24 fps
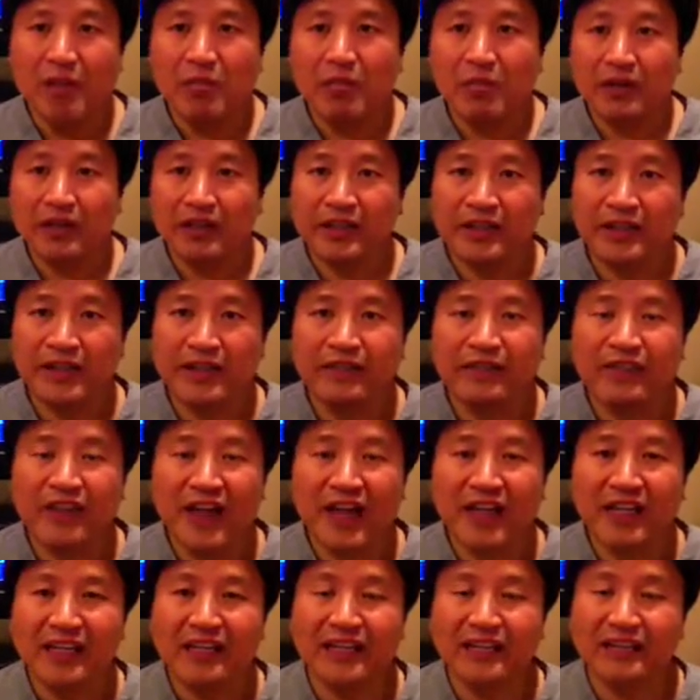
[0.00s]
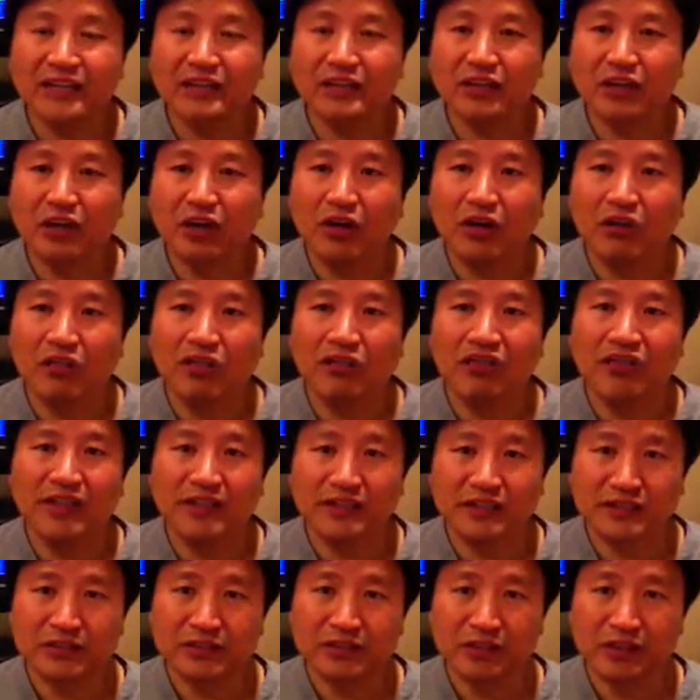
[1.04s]
But the advantage of
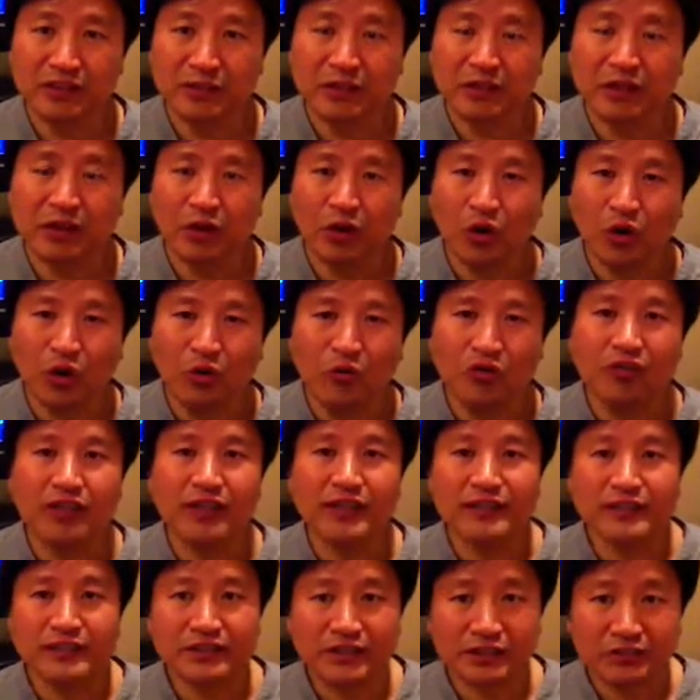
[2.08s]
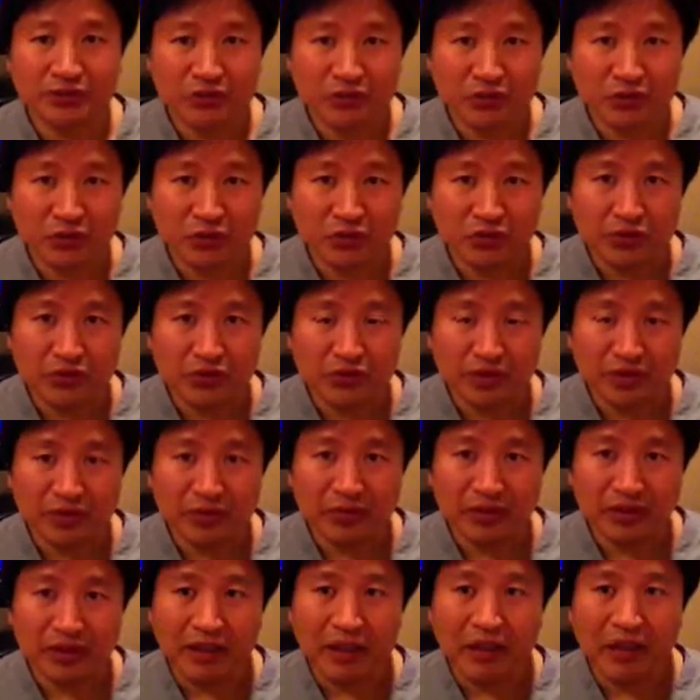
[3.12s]
this treatment over a surgical
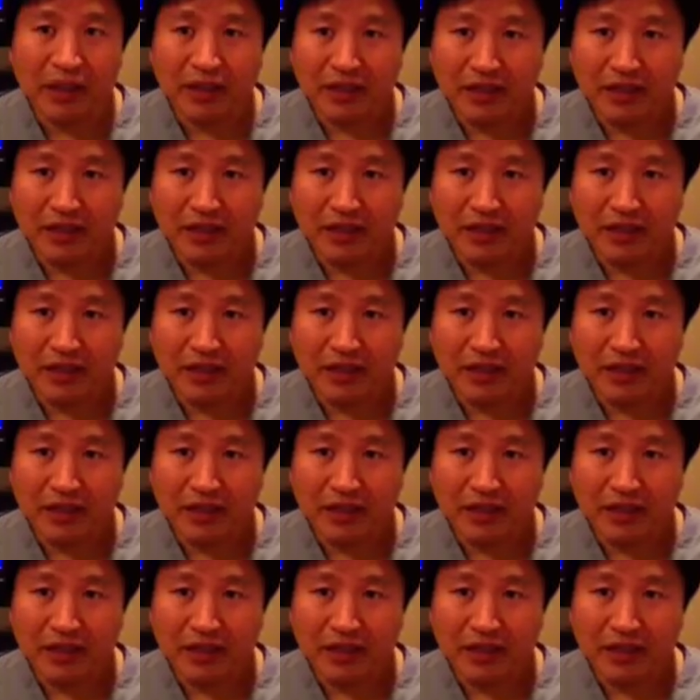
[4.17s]
treatment